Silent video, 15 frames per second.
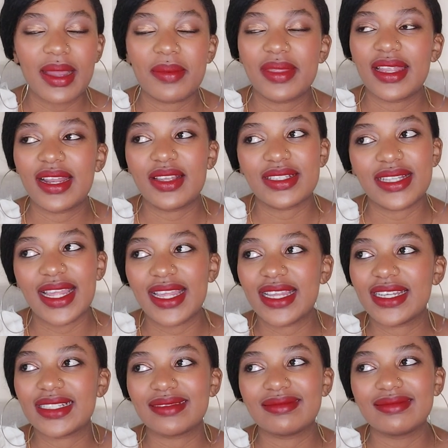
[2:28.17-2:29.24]
but then I was like,
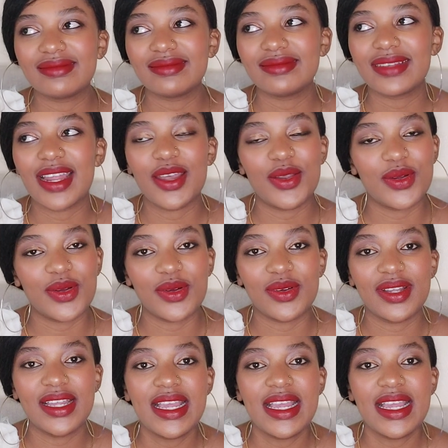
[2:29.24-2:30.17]
mm, no.